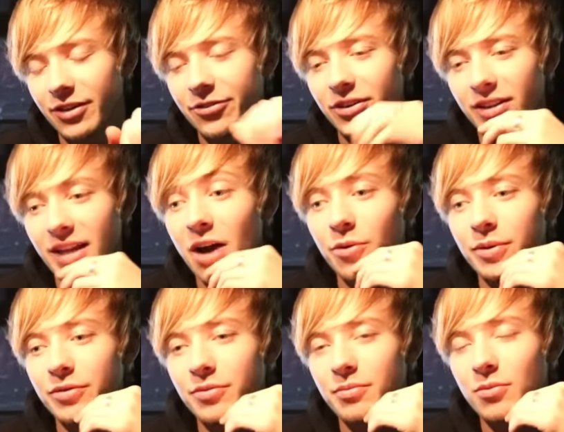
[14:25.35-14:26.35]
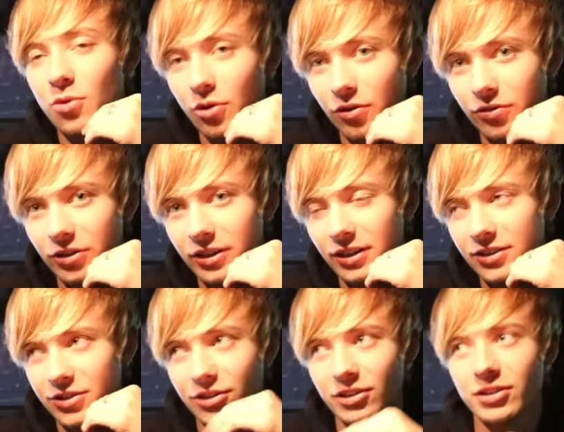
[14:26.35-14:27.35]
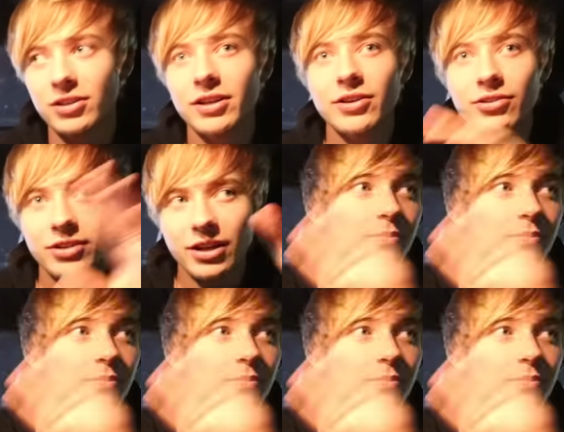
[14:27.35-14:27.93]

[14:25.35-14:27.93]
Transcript: I feel like that would be even more fun because you could literally